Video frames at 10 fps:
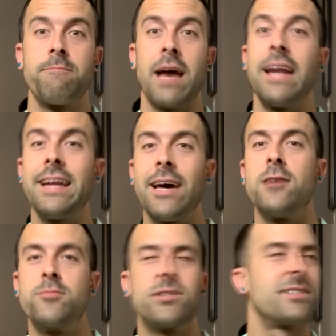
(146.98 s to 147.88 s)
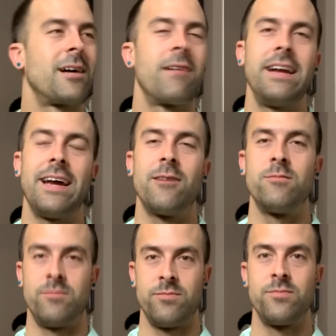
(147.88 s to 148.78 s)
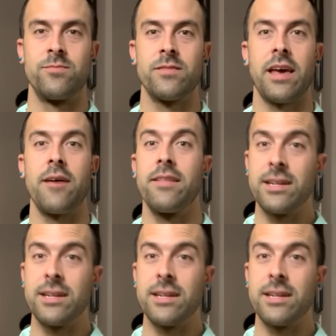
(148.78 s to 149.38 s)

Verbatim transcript: I need help, just not right now. Okay,